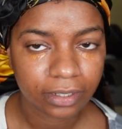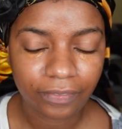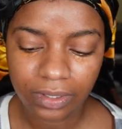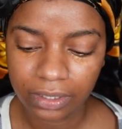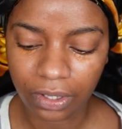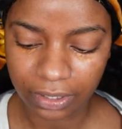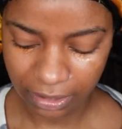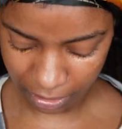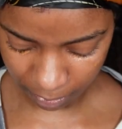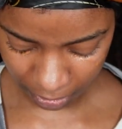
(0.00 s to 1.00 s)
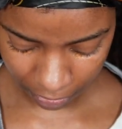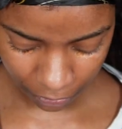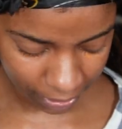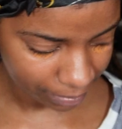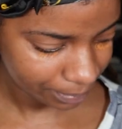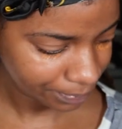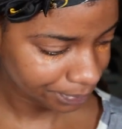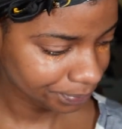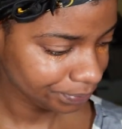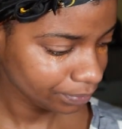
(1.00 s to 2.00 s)
be booking that
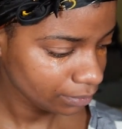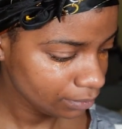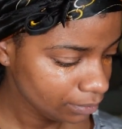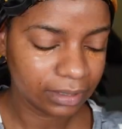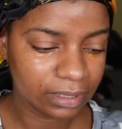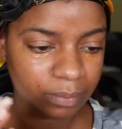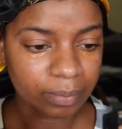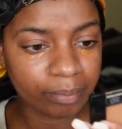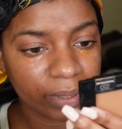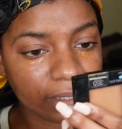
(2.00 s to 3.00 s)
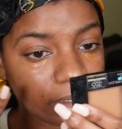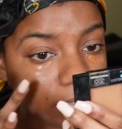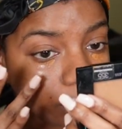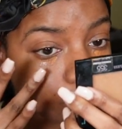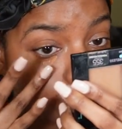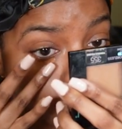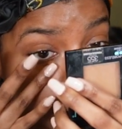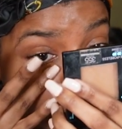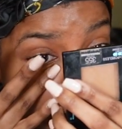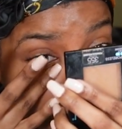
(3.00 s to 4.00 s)
appointment here soon.
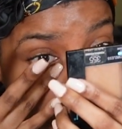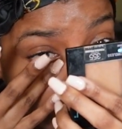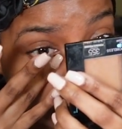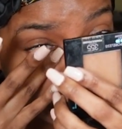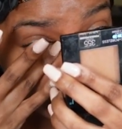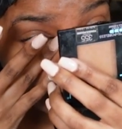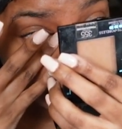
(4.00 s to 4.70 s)
I